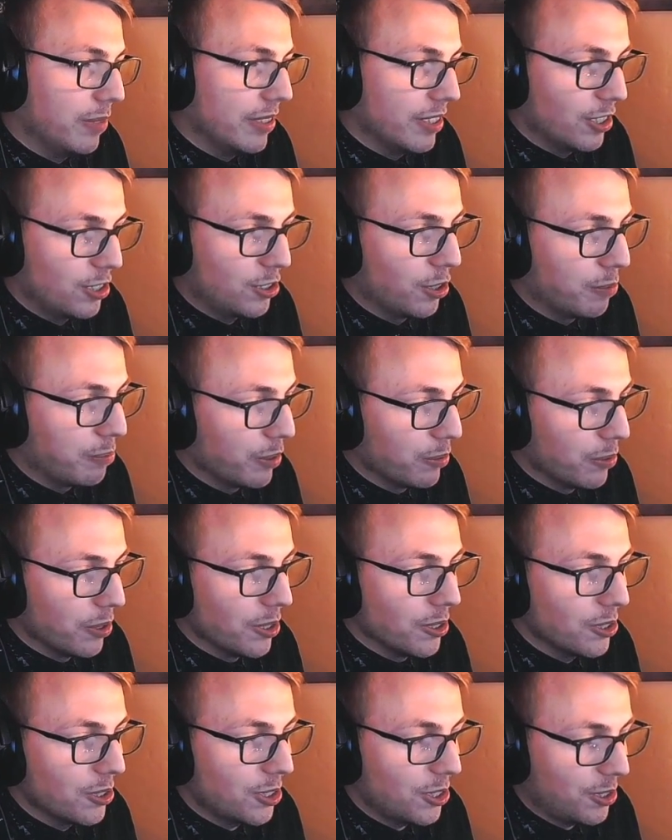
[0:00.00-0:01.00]
This could be
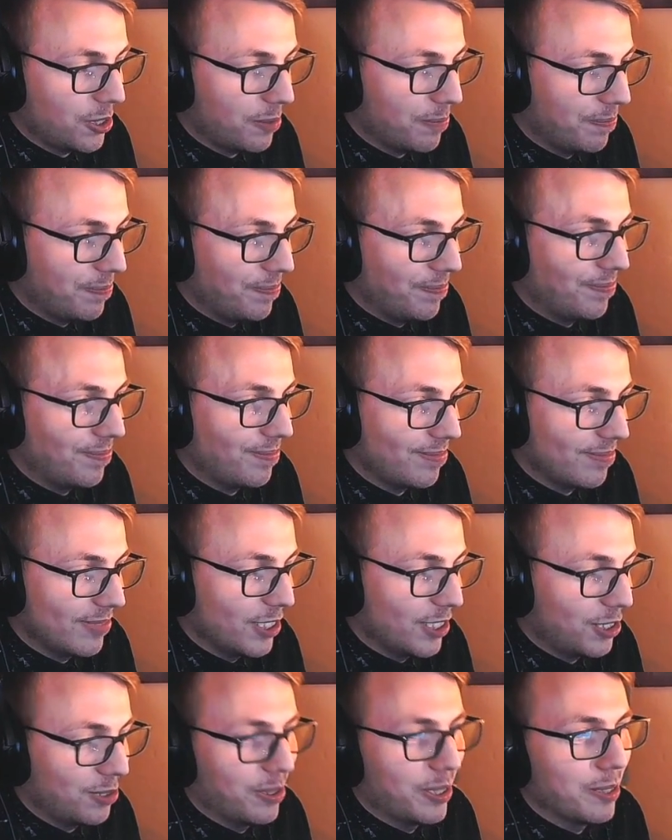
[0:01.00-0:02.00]
worse.
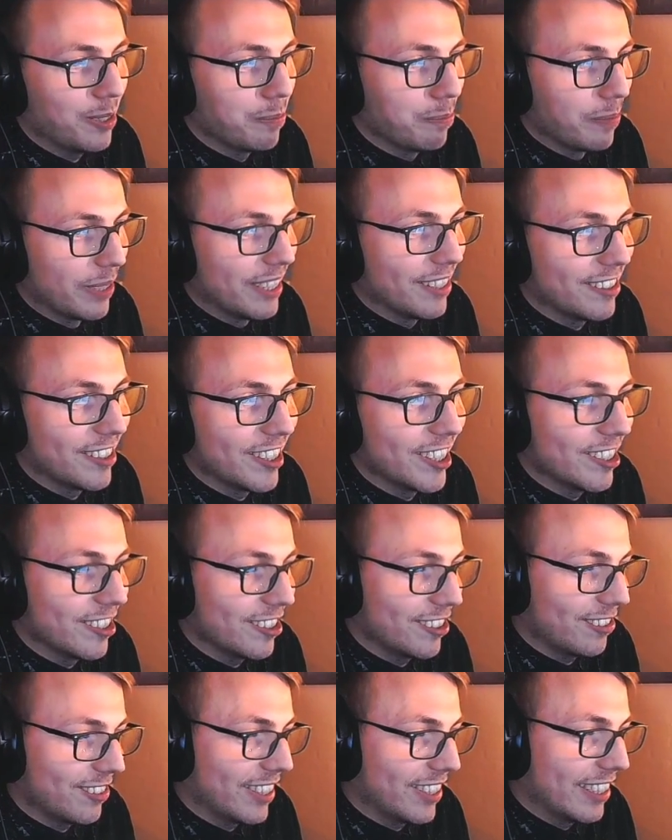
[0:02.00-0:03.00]
This is one of the better stages
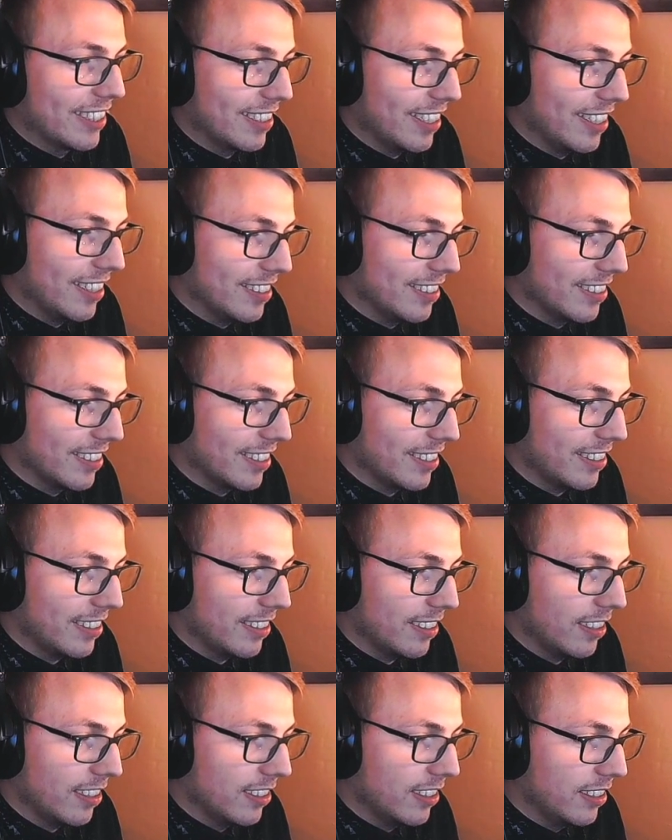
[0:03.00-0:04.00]
to get, I think.
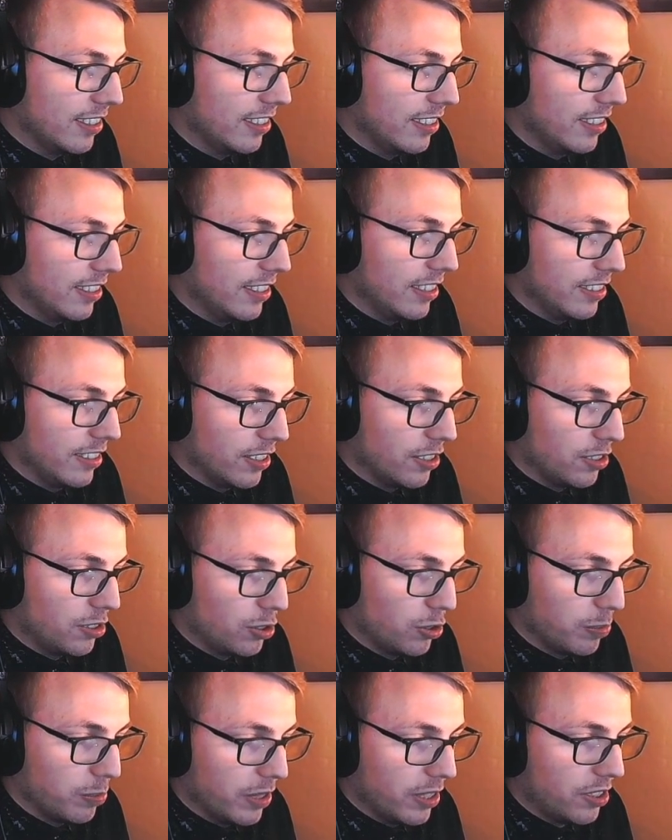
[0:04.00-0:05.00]
That's
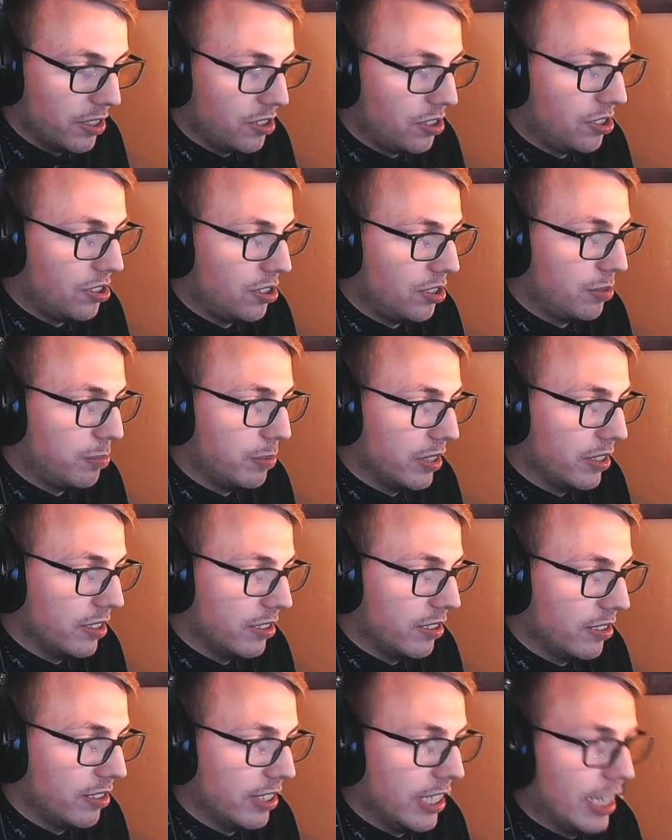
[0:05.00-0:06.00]
too much. Yeah, for
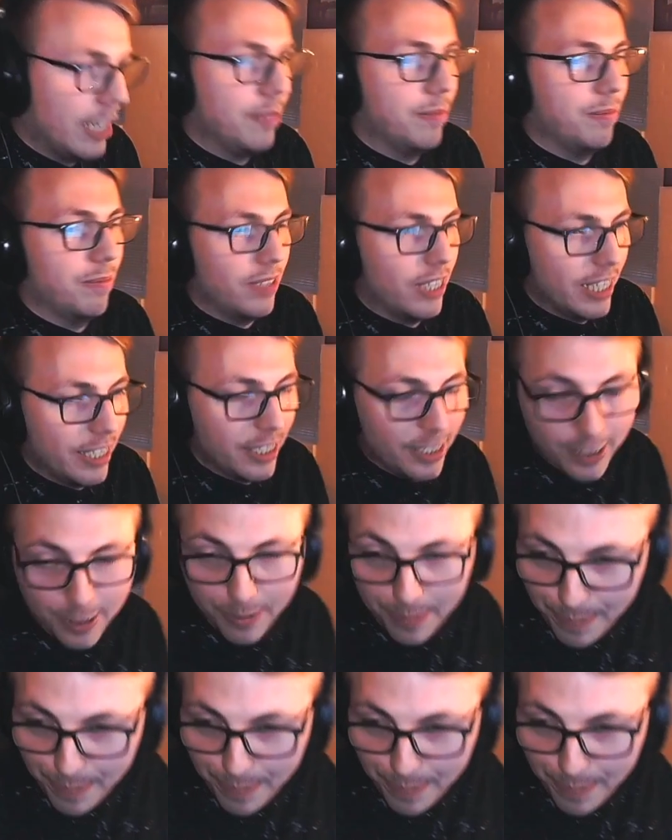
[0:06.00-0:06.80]
sure. Yeah, got it.